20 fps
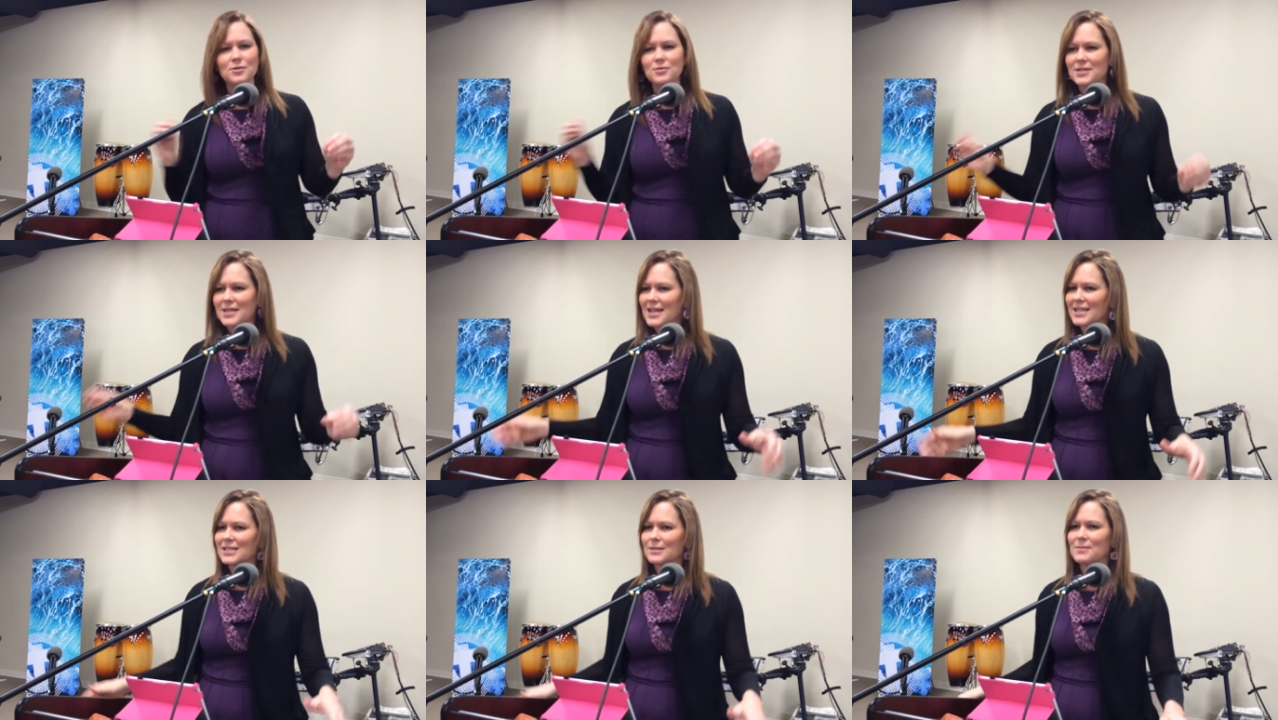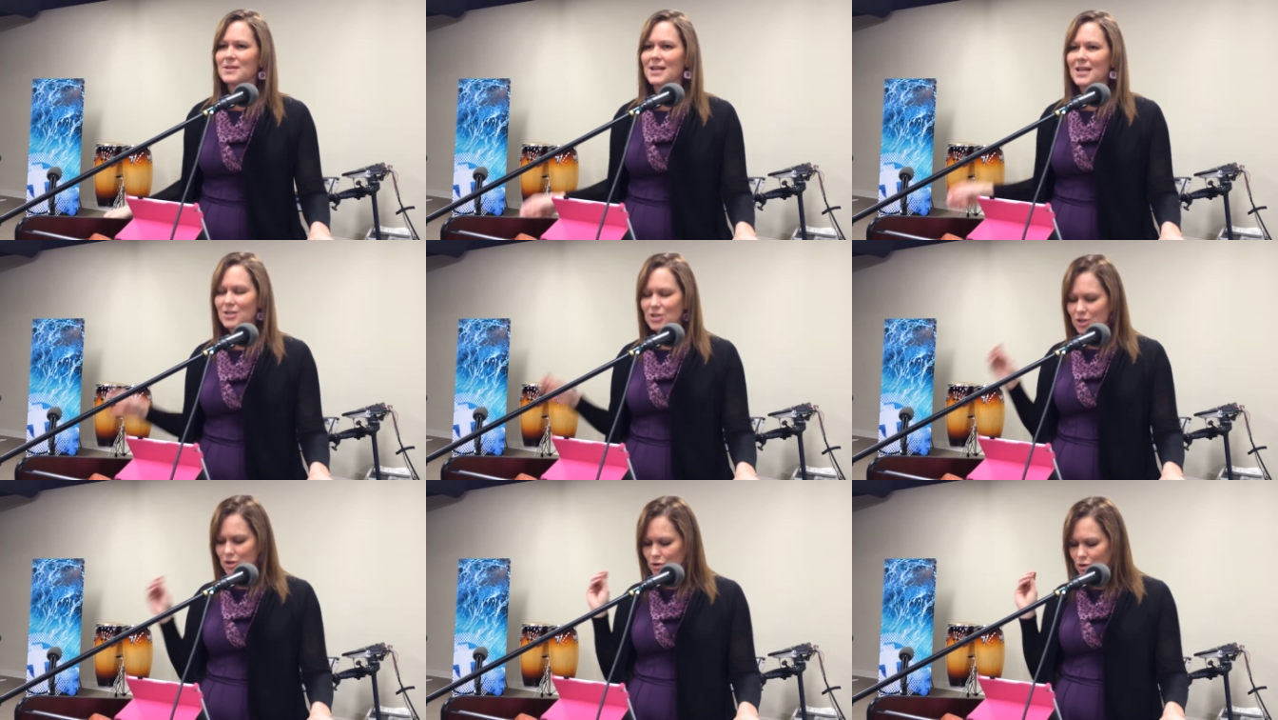New Testament
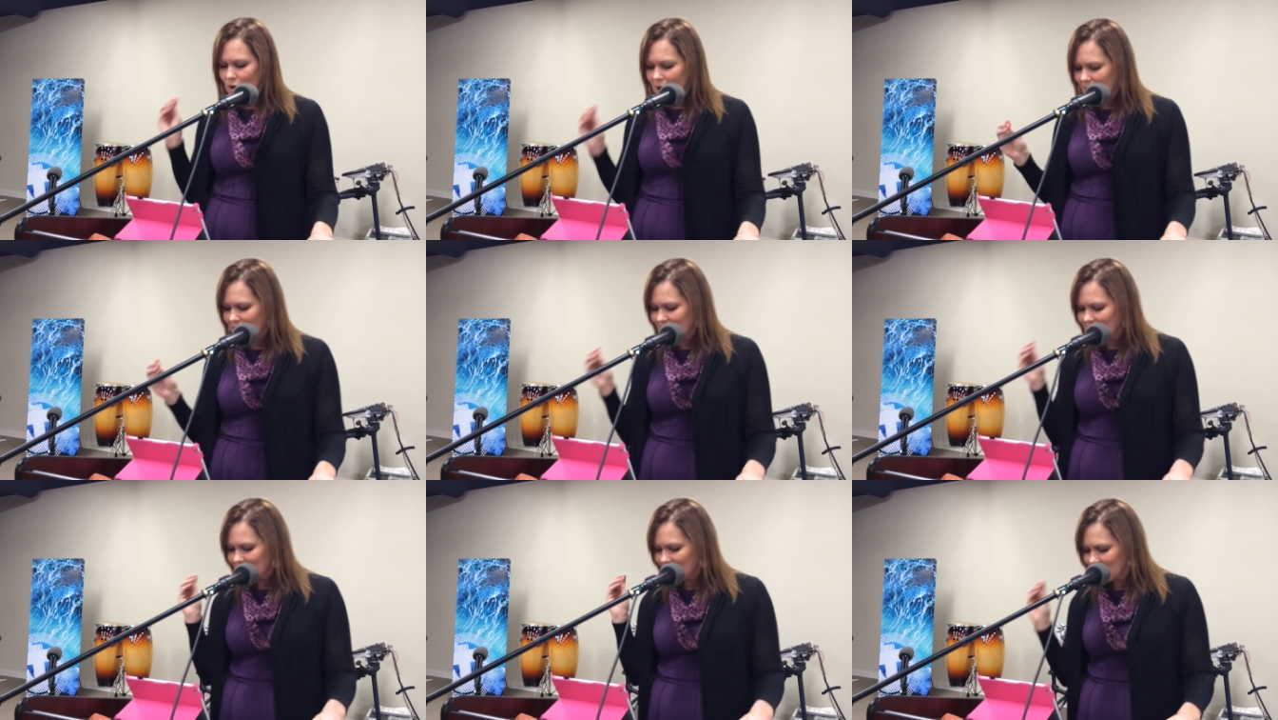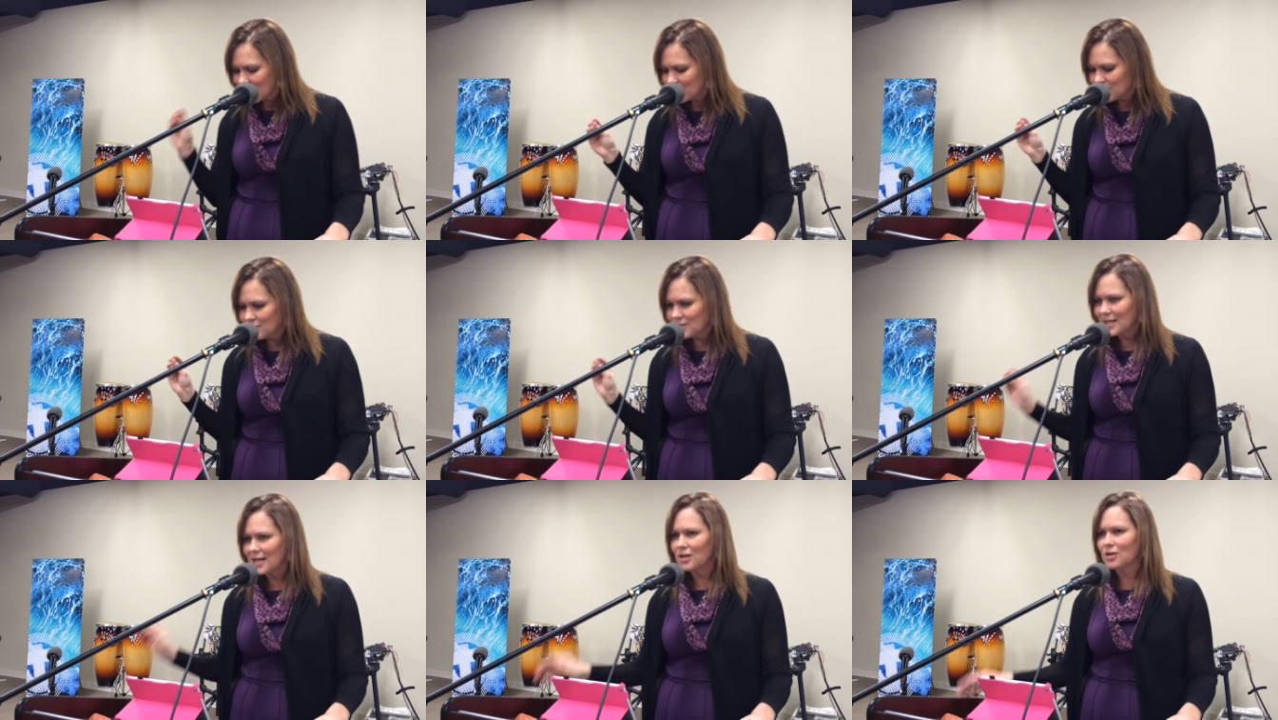and just tried to
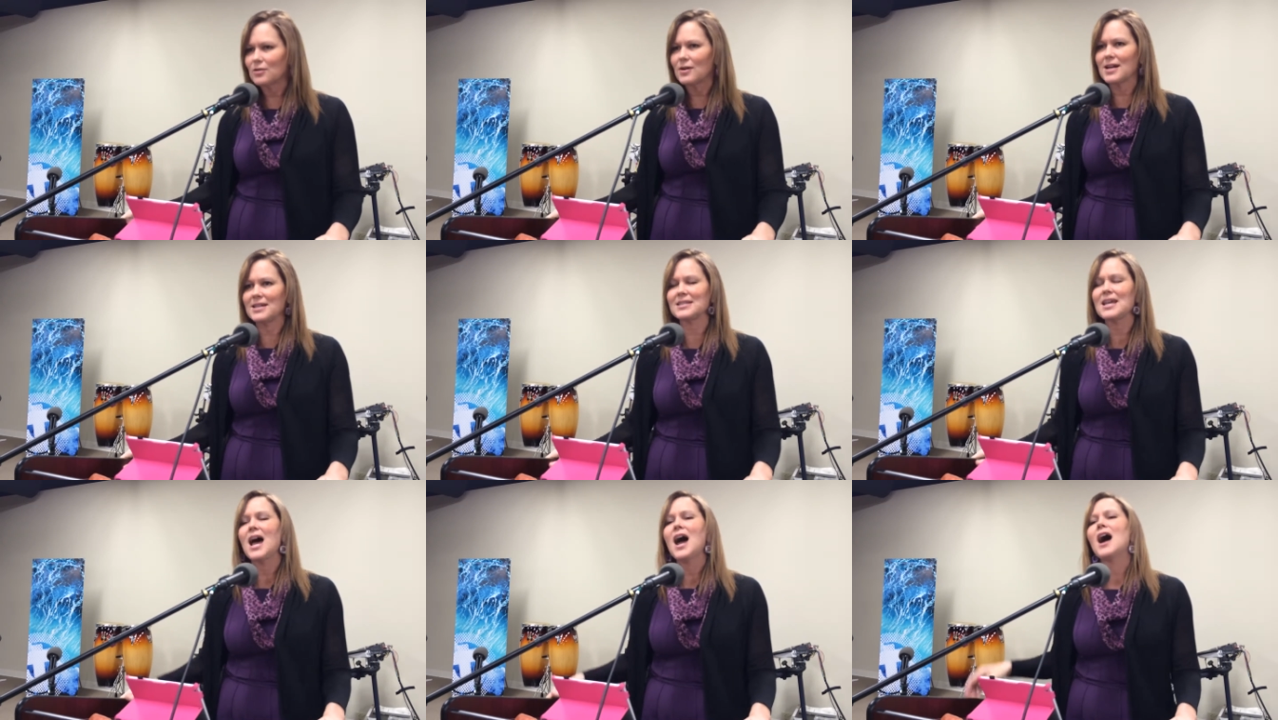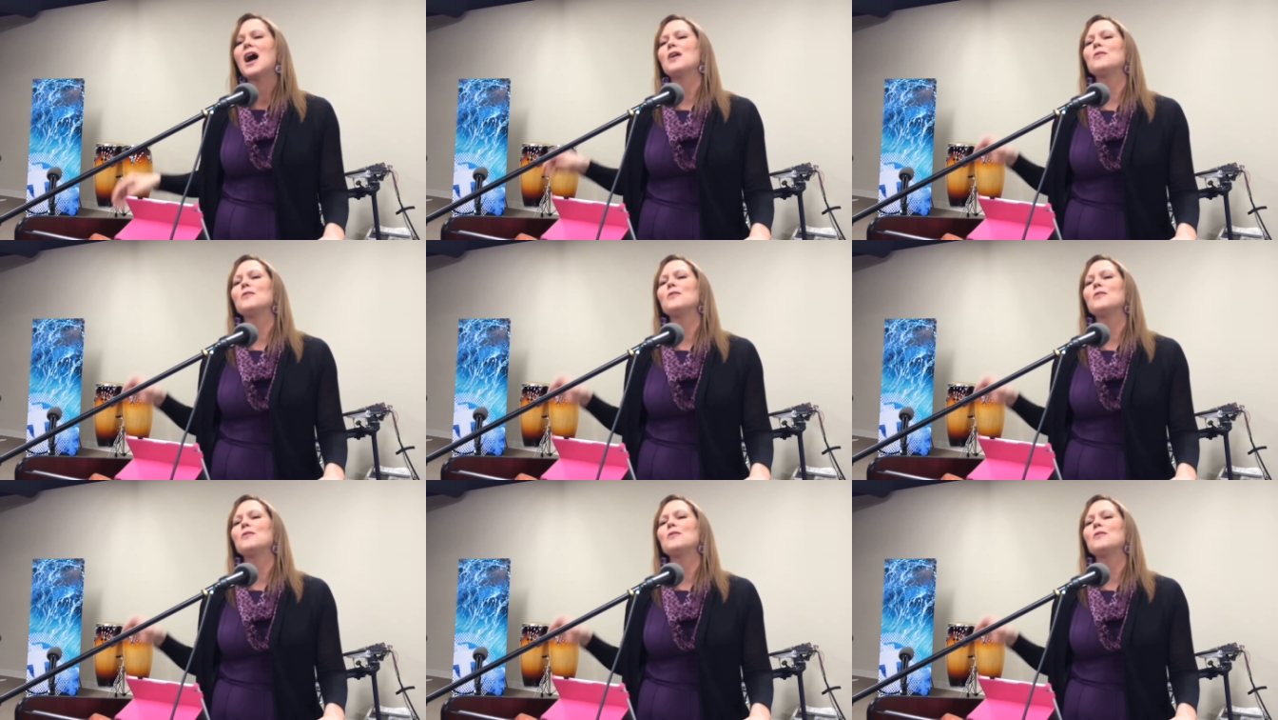understand grace.